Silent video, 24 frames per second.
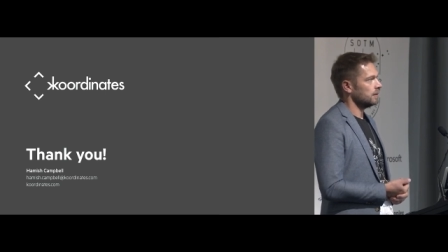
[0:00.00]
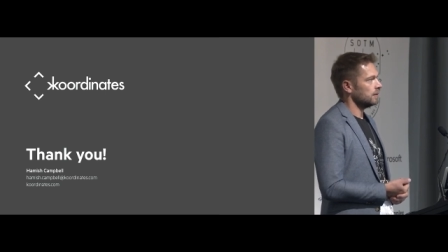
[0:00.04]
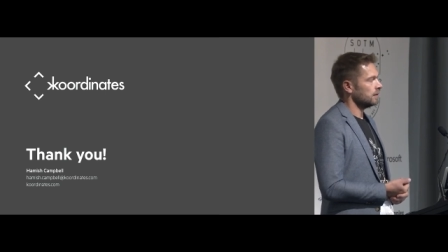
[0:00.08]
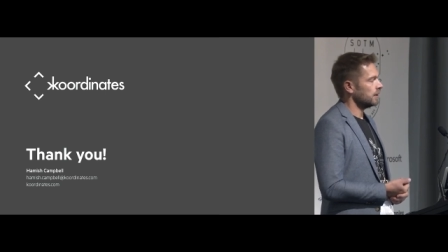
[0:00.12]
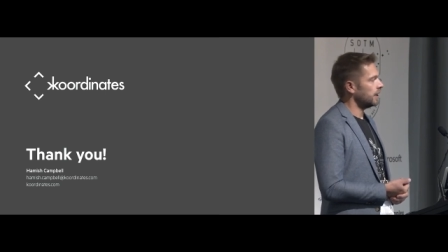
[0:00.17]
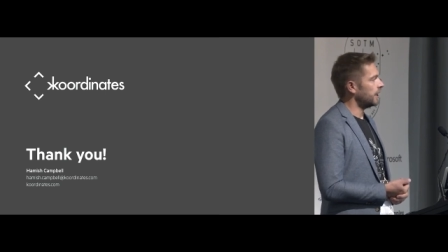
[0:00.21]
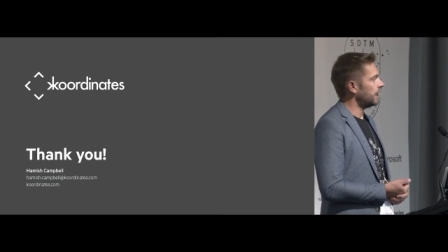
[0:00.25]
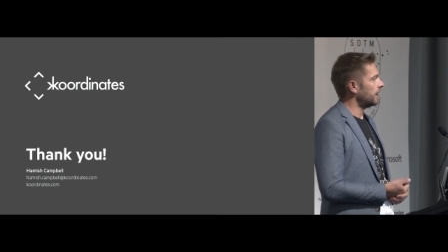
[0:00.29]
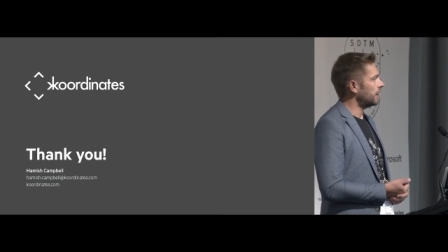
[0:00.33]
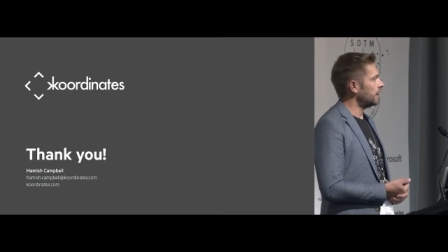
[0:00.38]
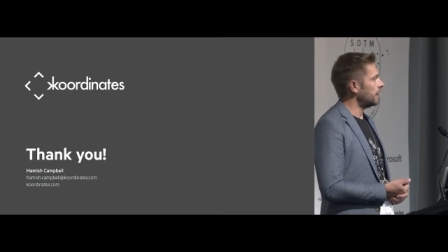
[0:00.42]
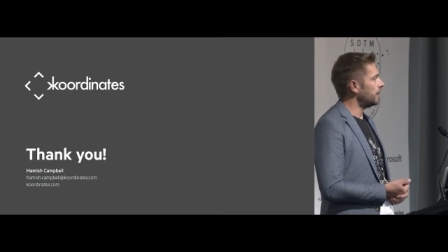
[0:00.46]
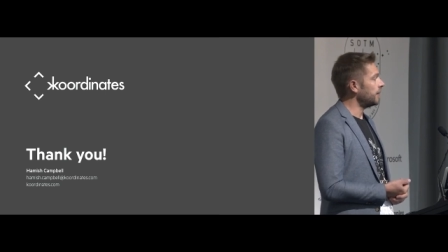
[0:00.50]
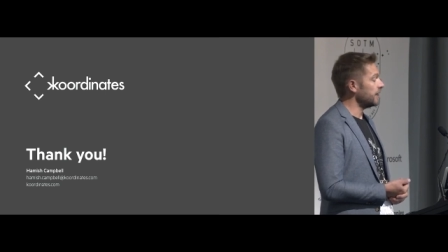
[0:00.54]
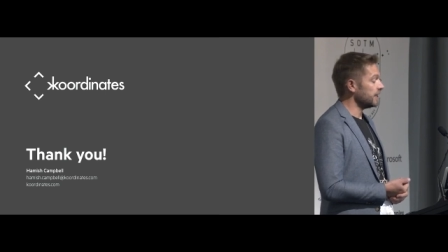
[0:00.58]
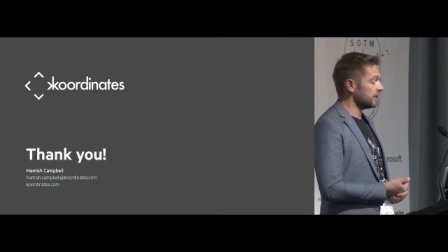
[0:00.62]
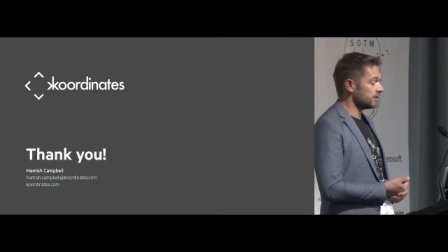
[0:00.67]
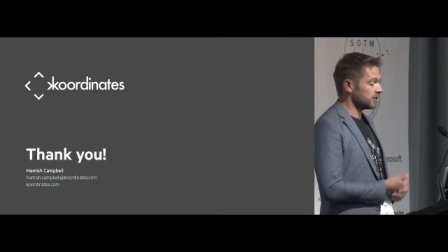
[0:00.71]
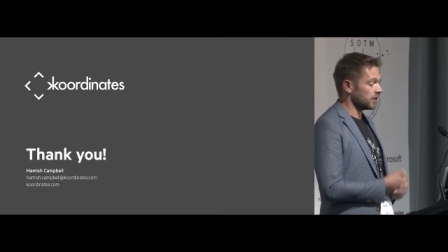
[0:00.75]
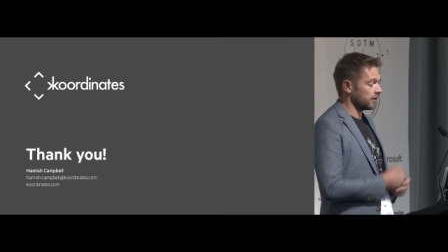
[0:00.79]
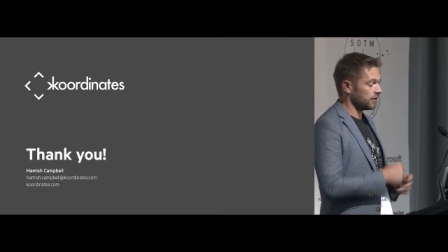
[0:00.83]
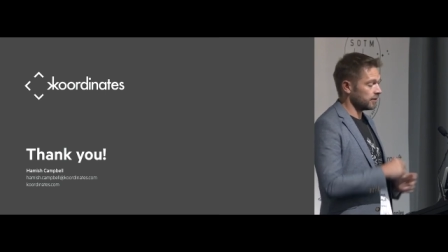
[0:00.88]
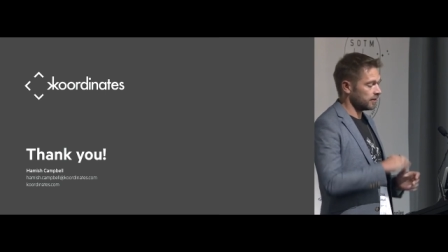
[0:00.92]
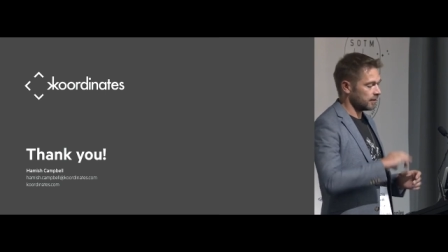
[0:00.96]
yeah, I mean,
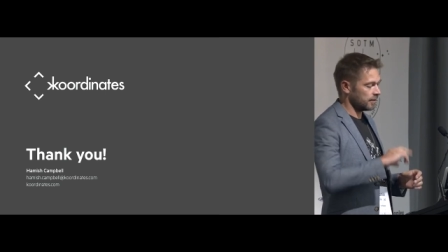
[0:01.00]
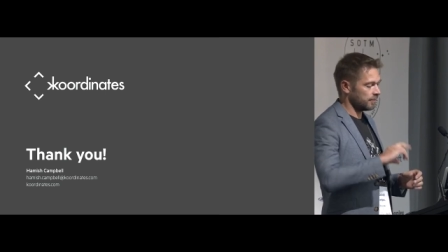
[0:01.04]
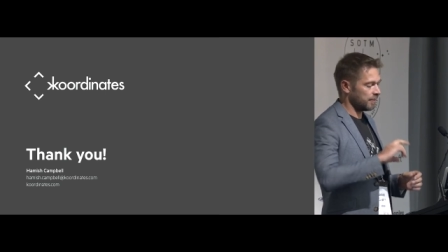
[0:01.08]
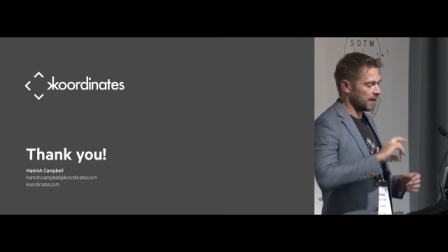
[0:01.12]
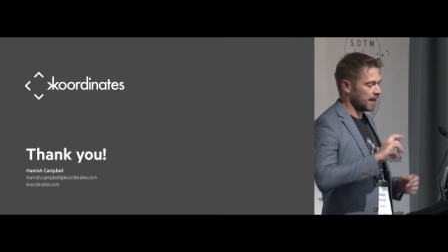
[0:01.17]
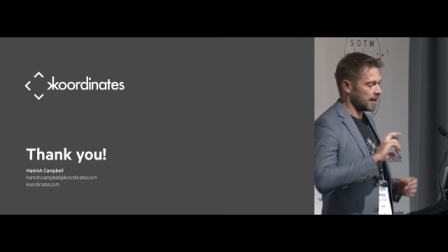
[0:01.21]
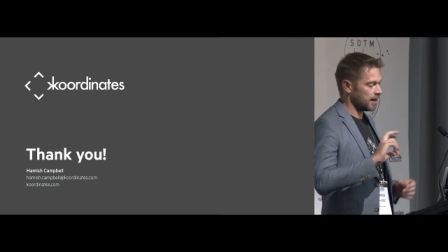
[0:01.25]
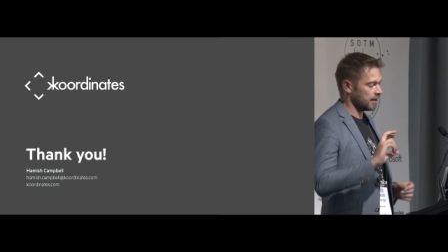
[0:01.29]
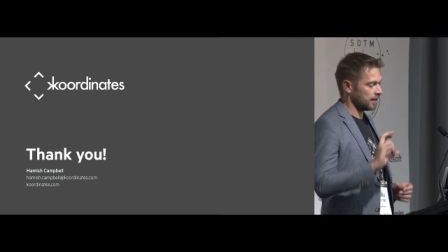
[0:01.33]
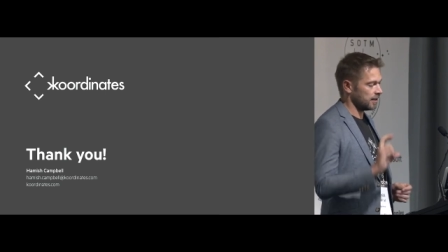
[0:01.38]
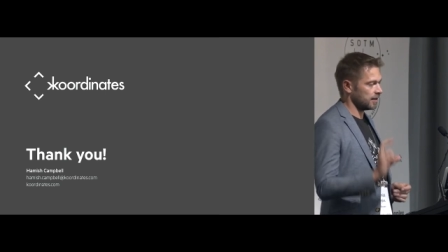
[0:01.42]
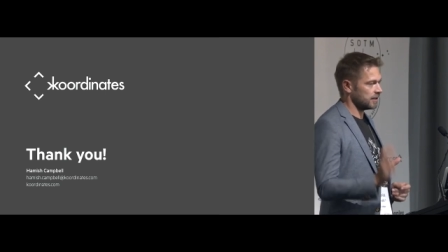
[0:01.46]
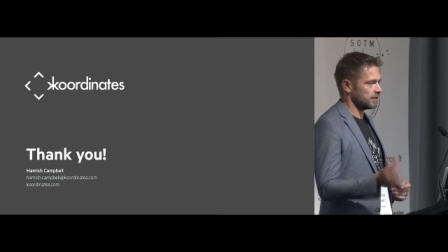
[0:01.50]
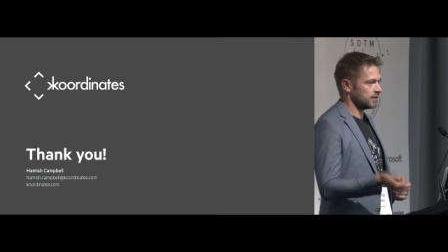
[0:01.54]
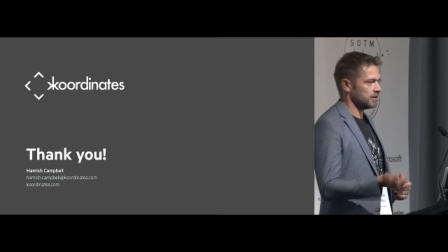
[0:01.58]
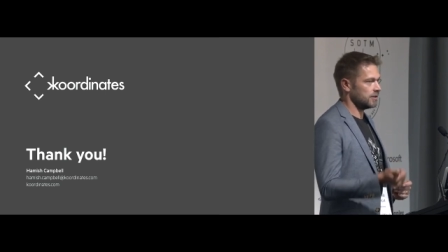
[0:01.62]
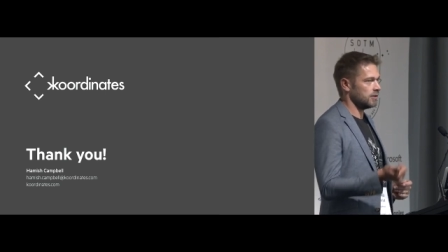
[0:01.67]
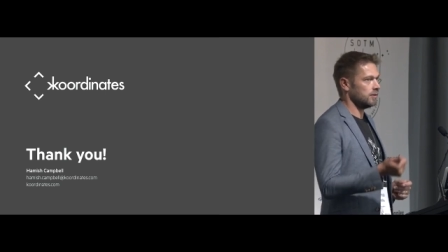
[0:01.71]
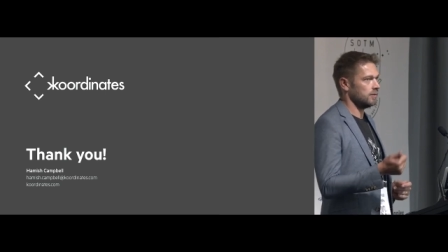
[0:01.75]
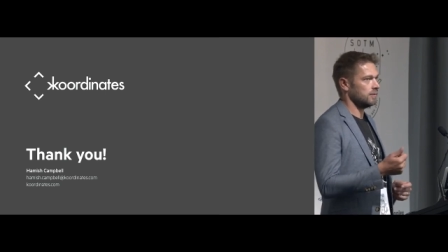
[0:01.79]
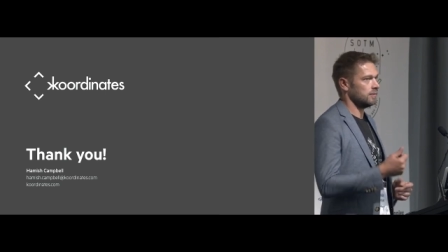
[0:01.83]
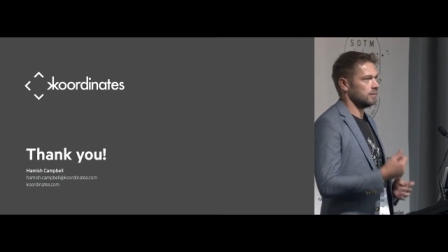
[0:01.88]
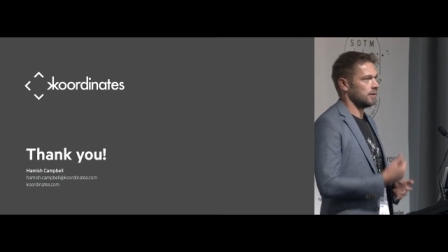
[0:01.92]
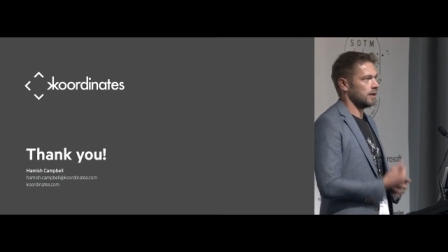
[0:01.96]
so part of this
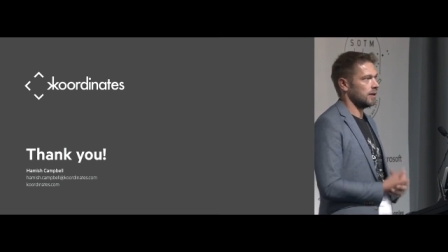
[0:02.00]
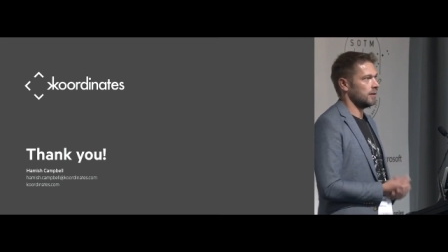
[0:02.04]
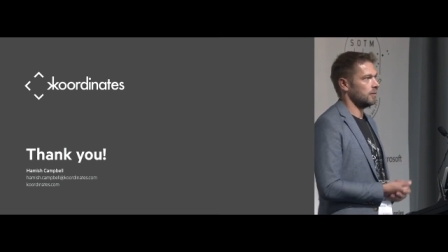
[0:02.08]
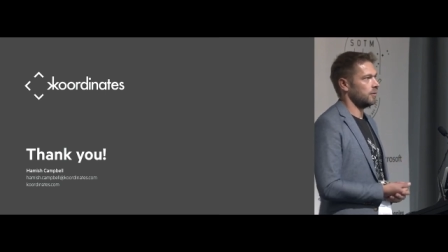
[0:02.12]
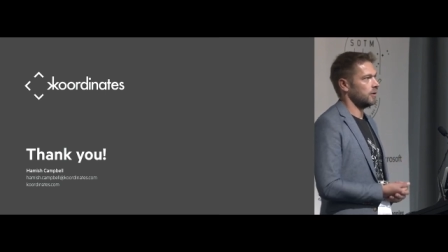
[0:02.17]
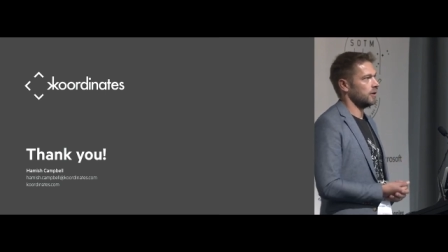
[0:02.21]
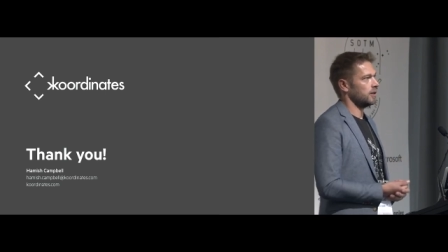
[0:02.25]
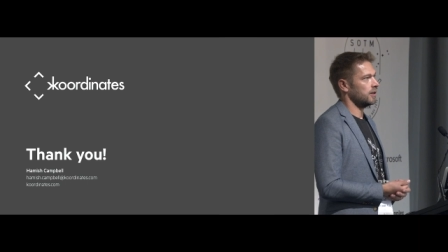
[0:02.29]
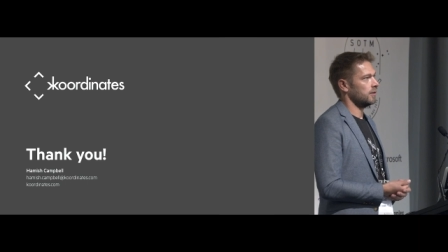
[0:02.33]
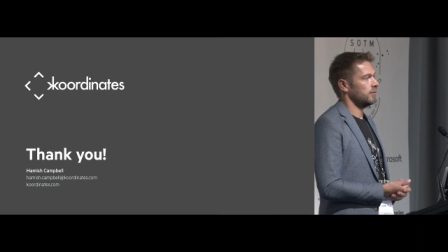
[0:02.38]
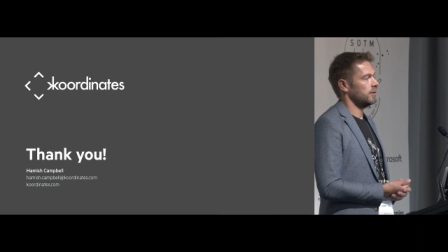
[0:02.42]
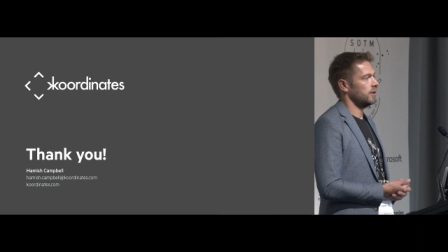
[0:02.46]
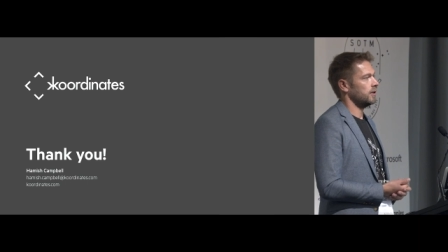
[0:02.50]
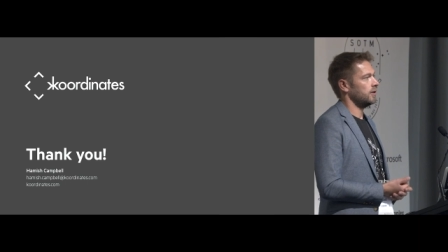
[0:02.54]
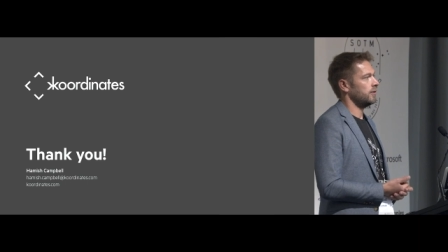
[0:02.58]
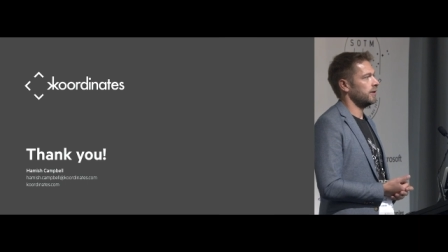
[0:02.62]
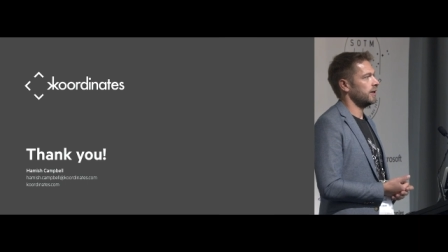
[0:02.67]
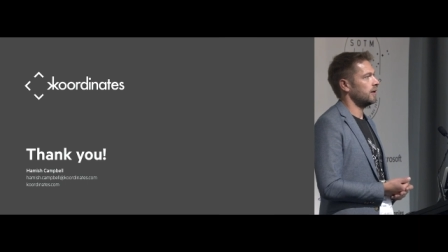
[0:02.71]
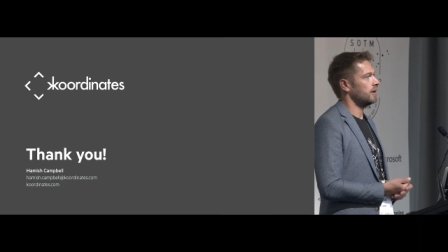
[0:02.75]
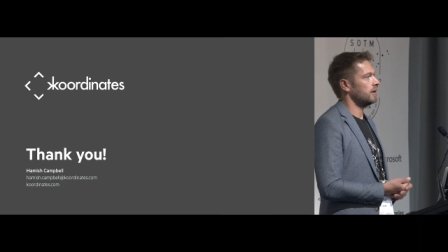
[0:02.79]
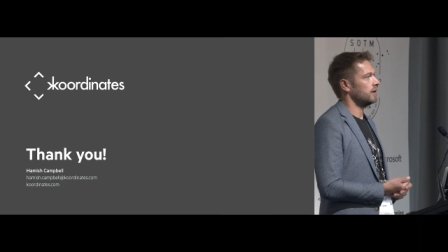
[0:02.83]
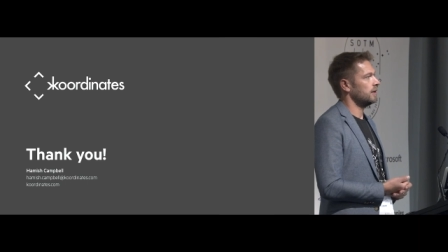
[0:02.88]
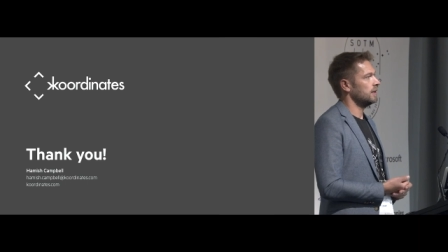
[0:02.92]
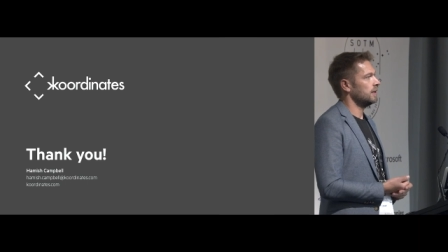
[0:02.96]
new uh, work that we're
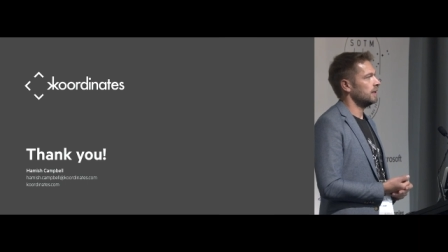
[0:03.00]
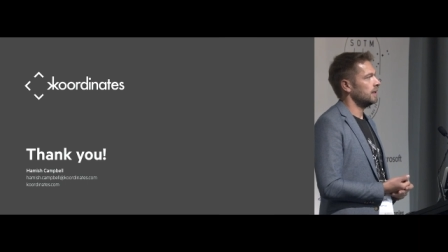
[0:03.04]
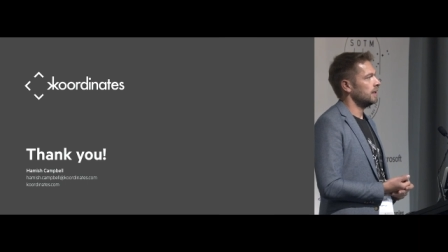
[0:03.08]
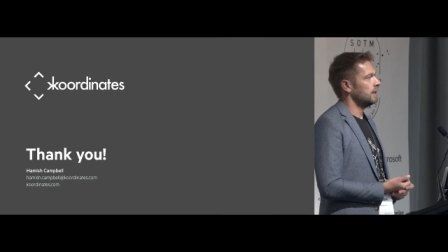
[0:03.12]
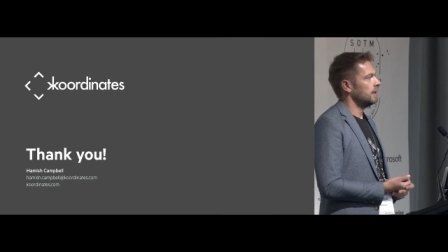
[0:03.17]
doing on